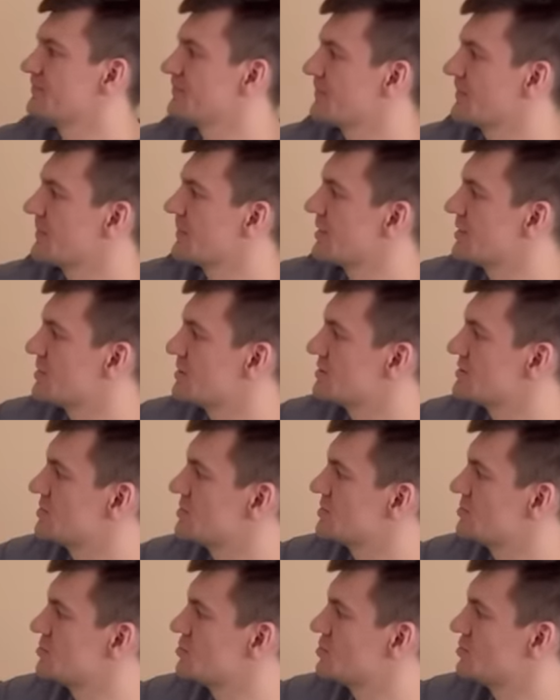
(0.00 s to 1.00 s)
various
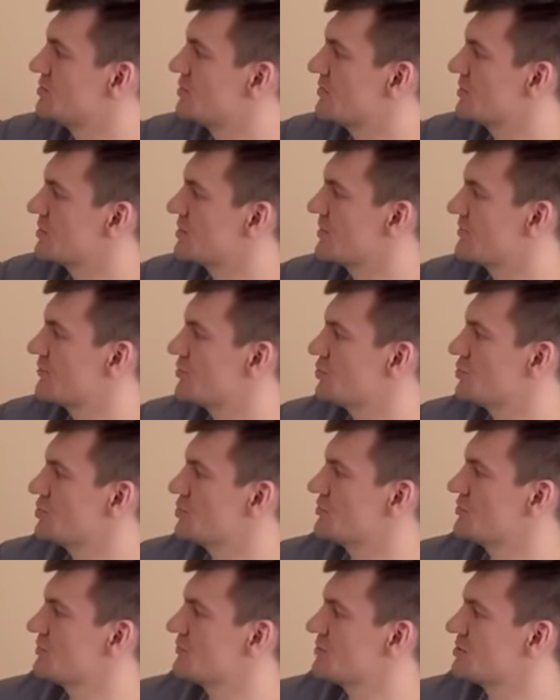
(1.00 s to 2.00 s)
events occur,
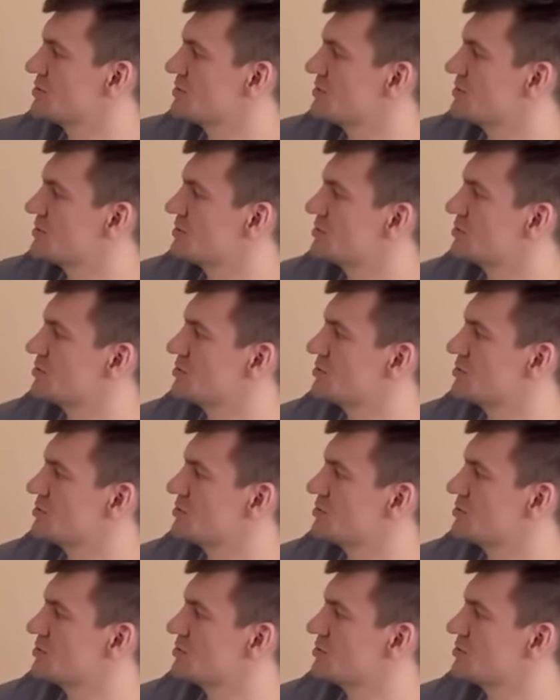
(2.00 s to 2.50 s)
like the release